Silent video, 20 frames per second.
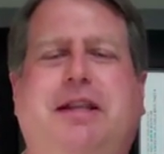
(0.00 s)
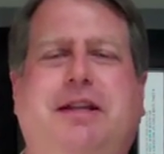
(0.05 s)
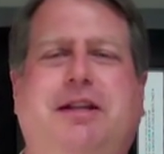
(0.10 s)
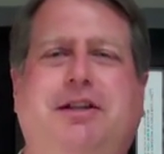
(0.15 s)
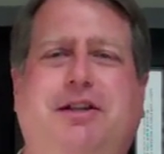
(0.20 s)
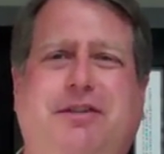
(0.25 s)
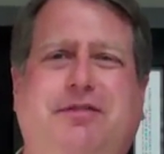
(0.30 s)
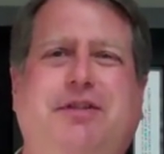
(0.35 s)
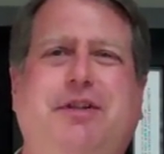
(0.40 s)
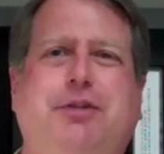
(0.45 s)

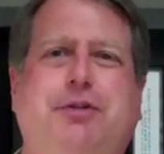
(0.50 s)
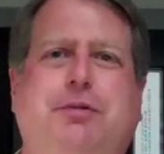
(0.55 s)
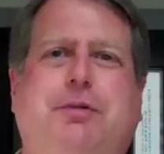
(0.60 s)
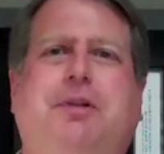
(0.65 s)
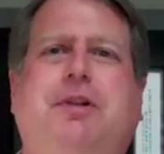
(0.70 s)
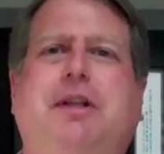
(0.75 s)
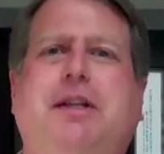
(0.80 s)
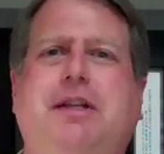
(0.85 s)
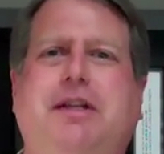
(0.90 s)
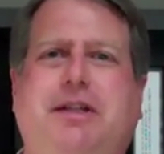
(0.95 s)

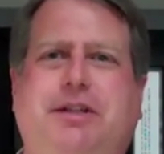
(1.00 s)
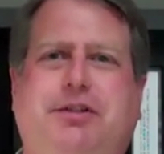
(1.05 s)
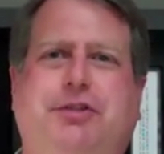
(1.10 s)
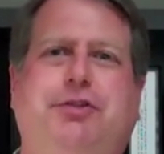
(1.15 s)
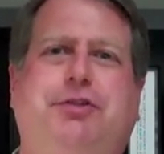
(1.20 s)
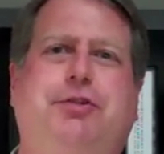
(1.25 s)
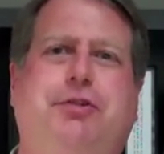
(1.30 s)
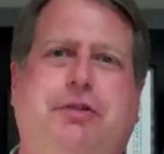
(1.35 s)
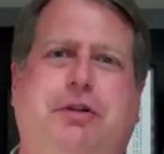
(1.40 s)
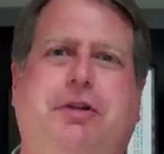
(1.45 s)
individual is
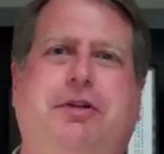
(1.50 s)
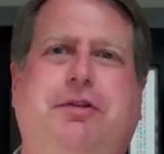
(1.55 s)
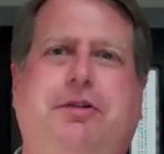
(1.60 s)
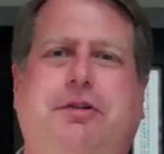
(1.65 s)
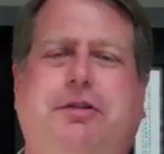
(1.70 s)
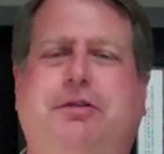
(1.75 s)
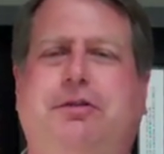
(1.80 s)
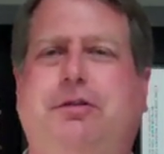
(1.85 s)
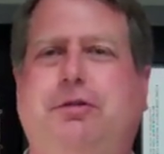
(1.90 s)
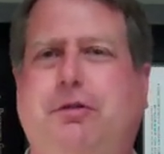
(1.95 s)
insured
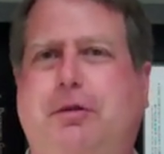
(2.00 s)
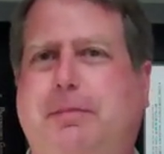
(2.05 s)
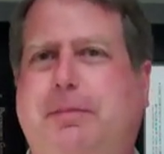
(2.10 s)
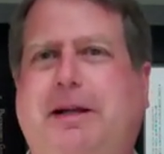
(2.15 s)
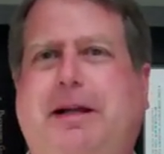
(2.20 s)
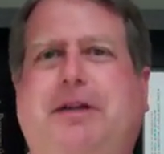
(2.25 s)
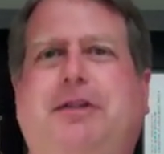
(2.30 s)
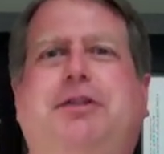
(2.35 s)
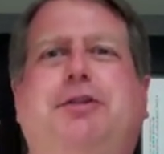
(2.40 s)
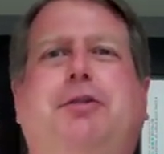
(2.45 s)
under your
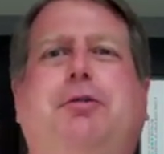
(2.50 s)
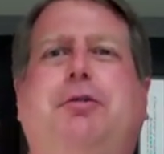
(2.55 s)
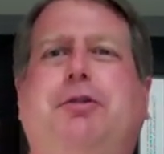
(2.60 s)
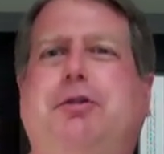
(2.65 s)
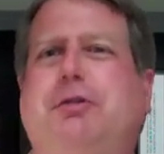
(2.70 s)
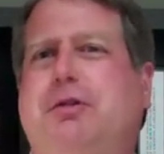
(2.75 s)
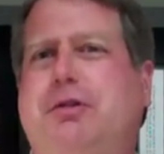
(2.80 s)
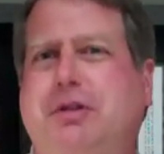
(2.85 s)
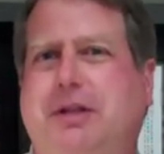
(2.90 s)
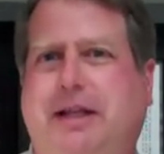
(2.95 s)
policy or
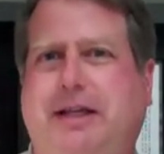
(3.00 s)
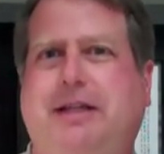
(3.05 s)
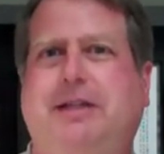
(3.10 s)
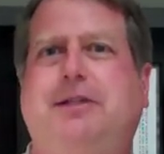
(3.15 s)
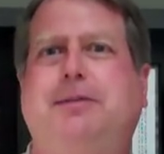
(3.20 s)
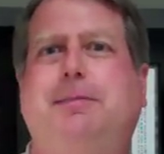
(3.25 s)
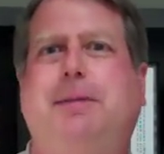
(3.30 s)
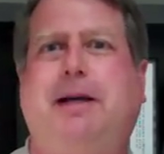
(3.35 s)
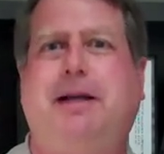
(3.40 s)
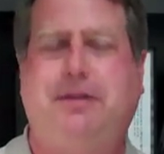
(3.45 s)
your
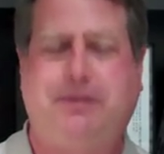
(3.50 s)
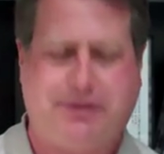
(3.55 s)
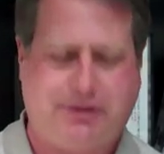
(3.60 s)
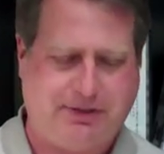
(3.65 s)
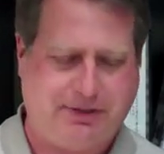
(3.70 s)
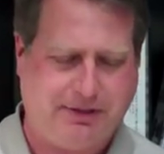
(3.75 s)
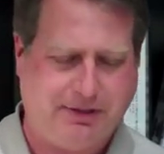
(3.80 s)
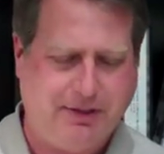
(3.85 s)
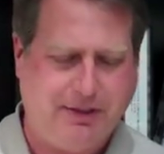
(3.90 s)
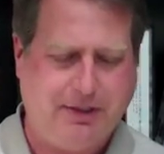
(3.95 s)
client's
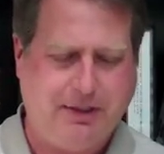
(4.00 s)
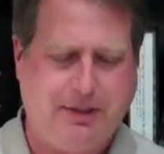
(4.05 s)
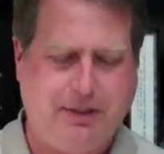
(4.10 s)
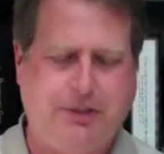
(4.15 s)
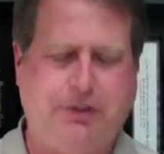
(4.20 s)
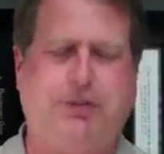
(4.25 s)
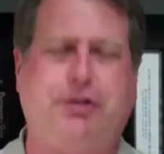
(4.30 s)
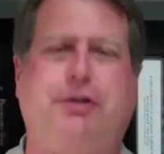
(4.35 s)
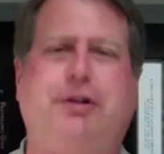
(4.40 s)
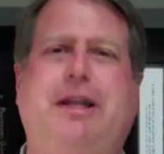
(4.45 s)
policy.
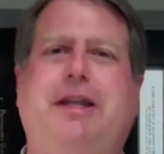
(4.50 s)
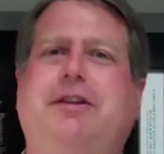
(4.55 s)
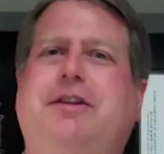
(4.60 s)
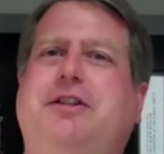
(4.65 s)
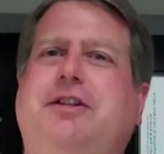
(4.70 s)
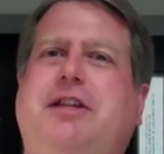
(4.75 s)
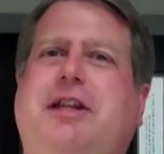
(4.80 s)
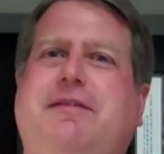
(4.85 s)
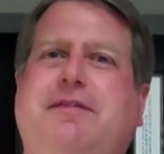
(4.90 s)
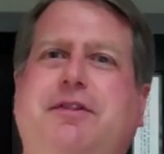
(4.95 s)
So now
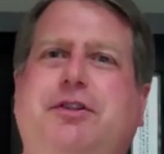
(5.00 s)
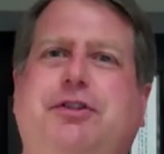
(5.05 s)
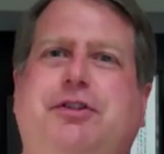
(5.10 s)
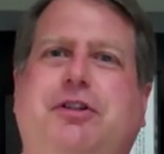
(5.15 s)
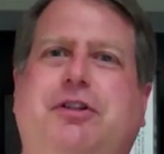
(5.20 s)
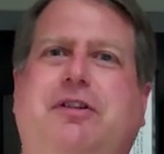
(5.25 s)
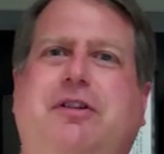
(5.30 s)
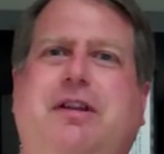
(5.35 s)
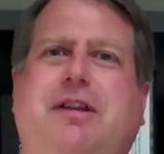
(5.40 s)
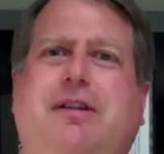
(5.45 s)
the
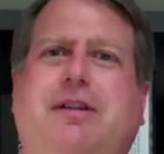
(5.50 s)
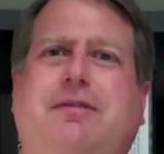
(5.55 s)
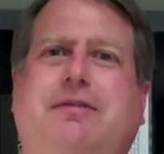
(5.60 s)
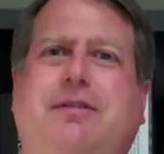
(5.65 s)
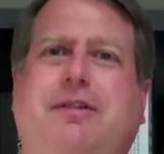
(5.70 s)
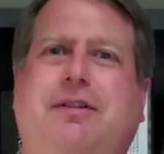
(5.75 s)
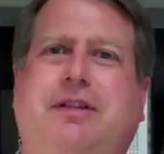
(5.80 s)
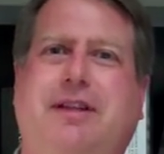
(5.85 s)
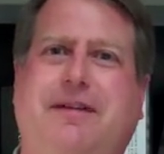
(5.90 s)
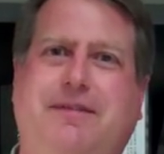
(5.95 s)
definition
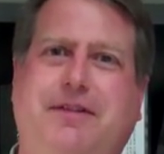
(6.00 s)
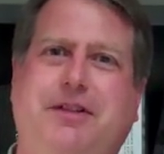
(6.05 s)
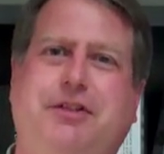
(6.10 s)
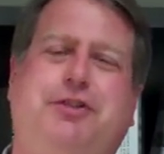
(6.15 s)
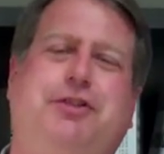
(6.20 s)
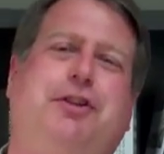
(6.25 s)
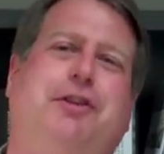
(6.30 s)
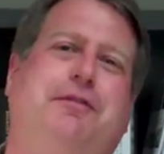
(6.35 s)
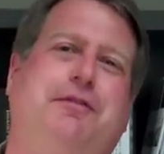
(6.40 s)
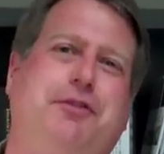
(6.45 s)

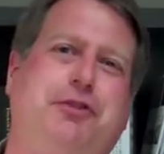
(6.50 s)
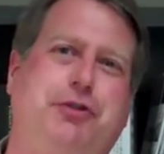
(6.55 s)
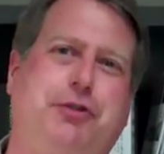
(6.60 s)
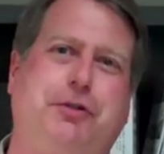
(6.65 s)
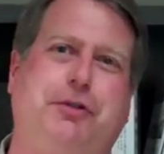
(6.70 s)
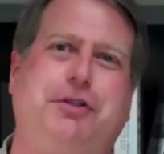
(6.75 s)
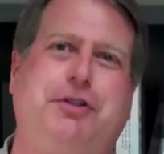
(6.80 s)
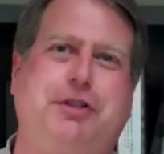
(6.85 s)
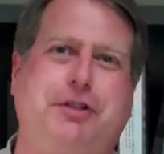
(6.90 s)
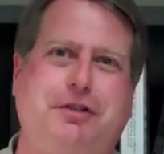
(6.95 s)
of
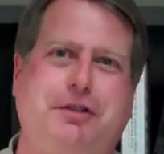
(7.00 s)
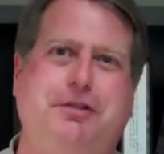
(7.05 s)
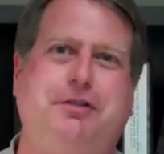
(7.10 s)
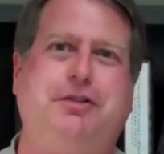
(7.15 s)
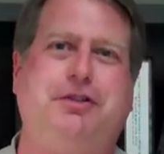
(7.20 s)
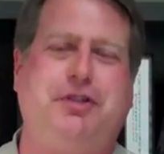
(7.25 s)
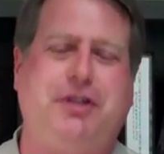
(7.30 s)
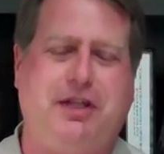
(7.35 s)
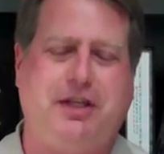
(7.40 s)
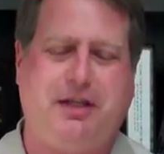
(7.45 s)
insureds
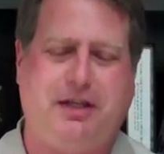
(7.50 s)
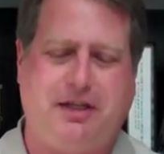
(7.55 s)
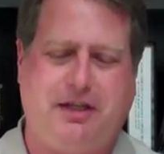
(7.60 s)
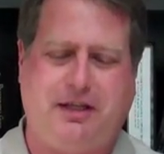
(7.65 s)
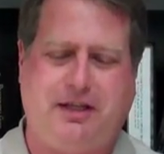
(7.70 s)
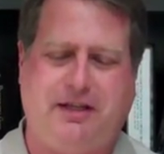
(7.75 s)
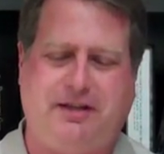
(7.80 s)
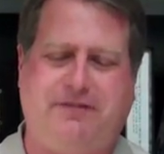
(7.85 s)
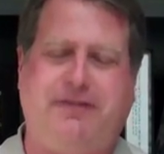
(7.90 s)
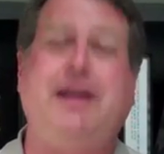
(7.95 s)
includes
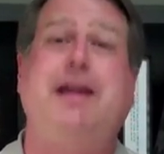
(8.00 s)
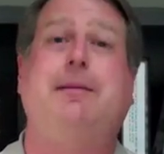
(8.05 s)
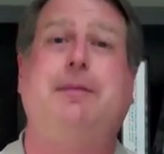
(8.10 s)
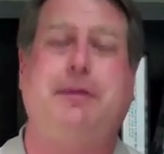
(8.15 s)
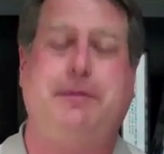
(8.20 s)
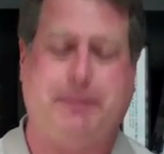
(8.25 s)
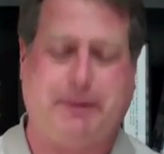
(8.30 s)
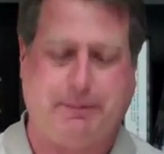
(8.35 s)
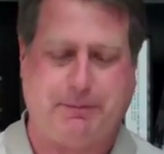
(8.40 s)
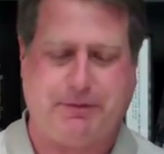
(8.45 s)

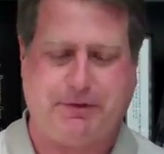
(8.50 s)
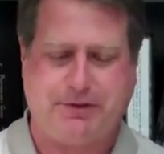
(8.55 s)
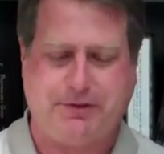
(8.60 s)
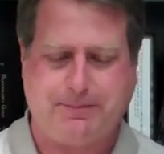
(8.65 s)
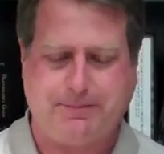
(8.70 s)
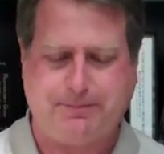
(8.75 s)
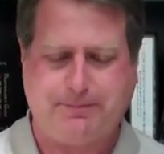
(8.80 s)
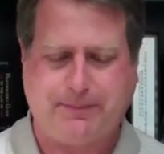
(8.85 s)
family members.